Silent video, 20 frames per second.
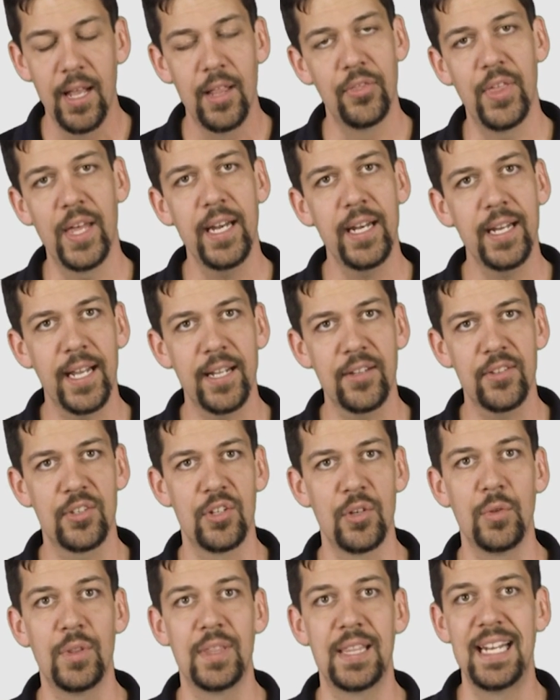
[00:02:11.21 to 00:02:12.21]
Then it gets
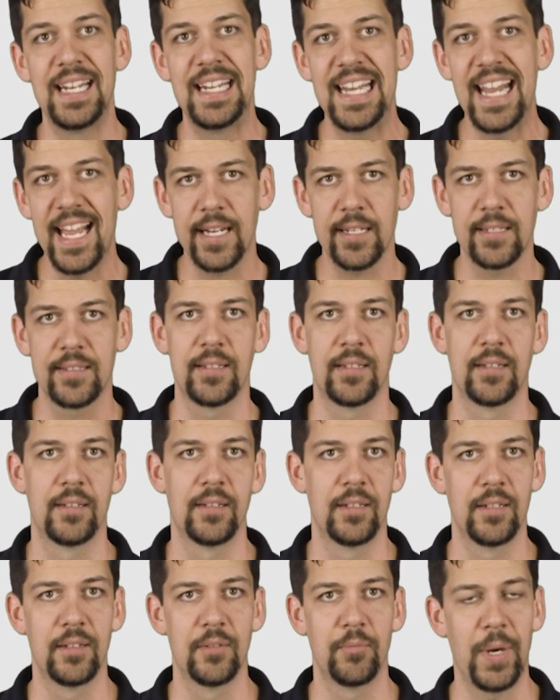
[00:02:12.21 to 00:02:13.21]
to the next
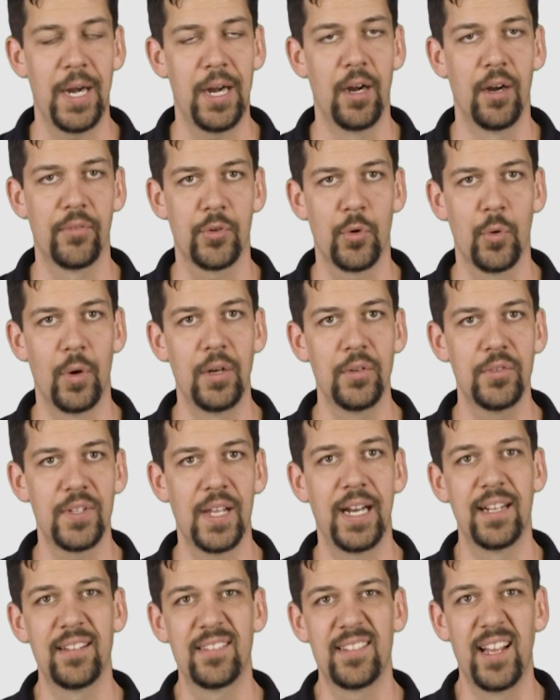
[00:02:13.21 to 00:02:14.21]
pair of quotes
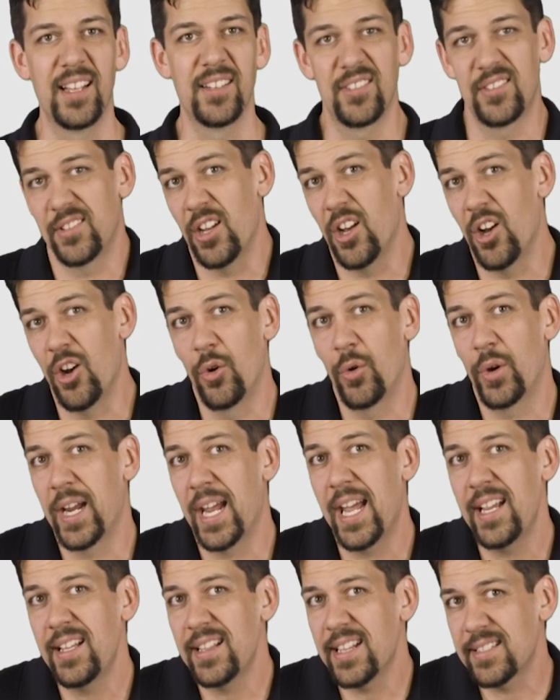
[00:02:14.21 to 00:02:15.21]
and it says,
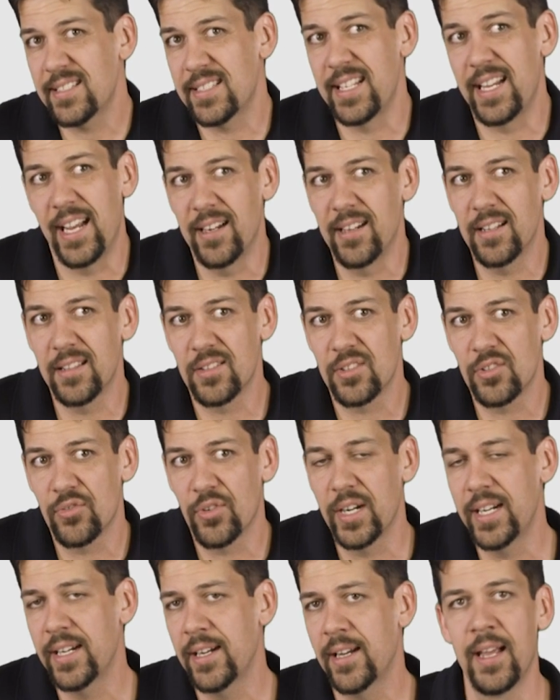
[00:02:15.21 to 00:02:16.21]
okay, that's the end of the
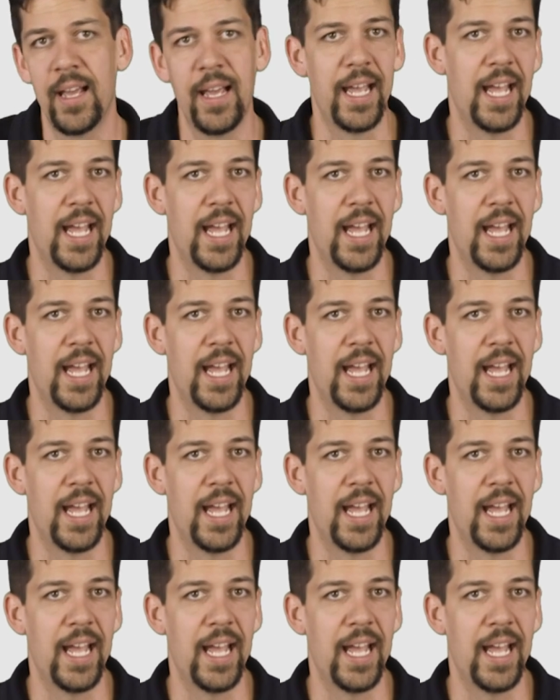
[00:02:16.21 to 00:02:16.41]
string.